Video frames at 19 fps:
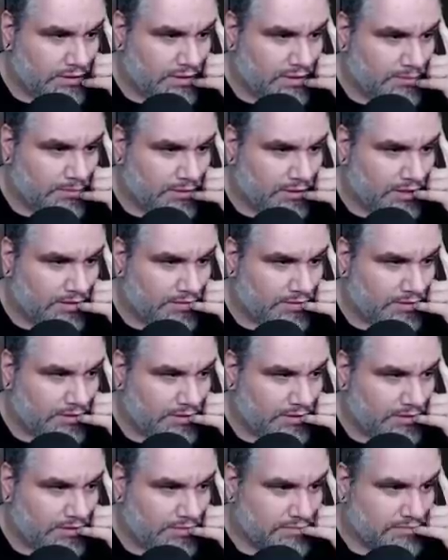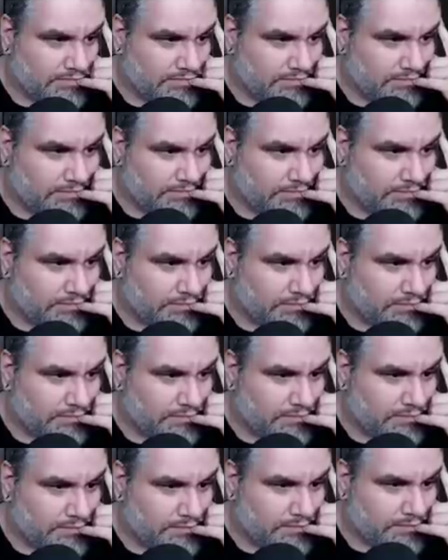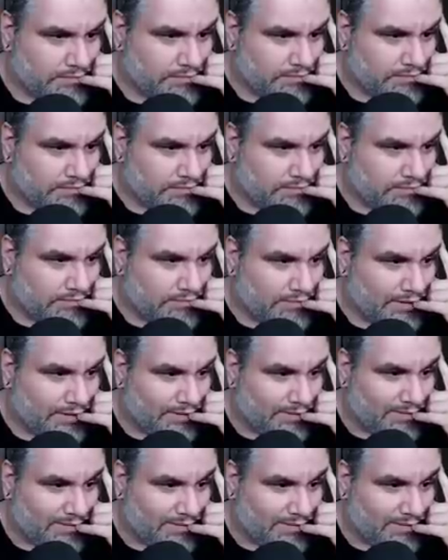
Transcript: Time Raveler? How to get to Sesame Street.